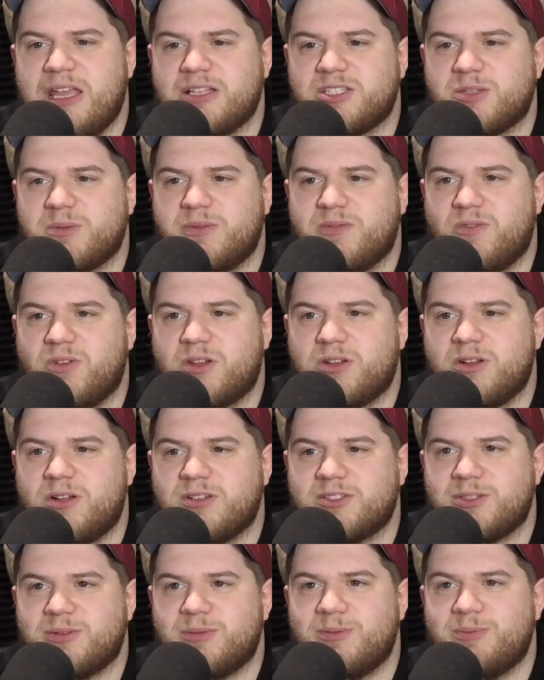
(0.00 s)
Yeah, it's gonna be fucking
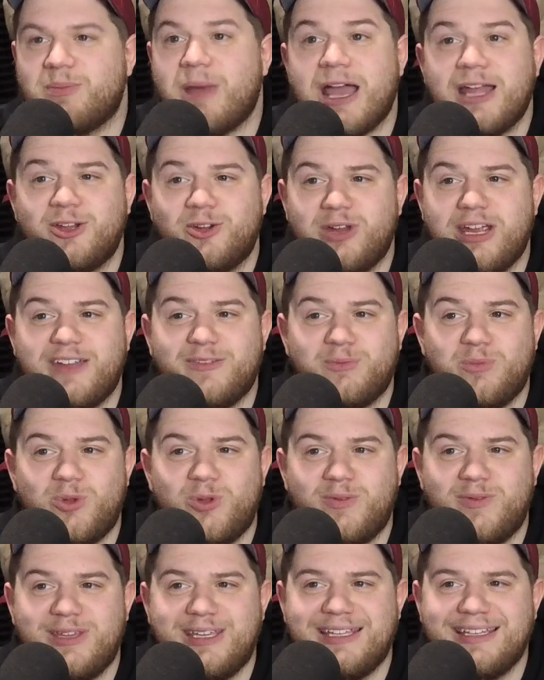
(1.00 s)
awesome. Minecraft.
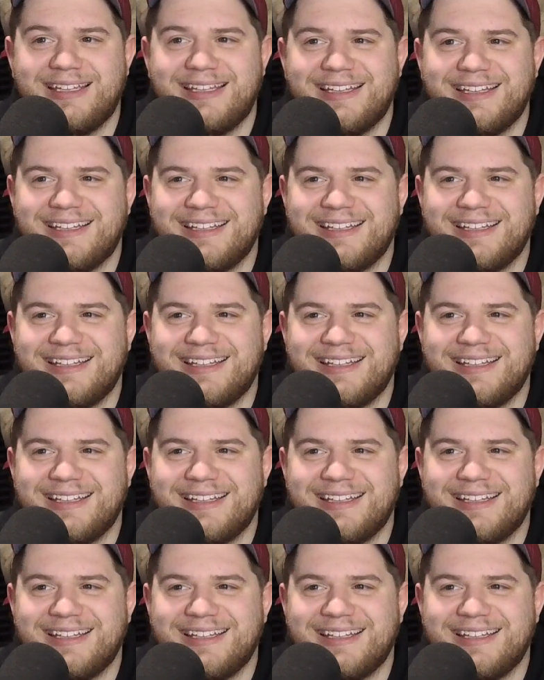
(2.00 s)
Movie? Minecraft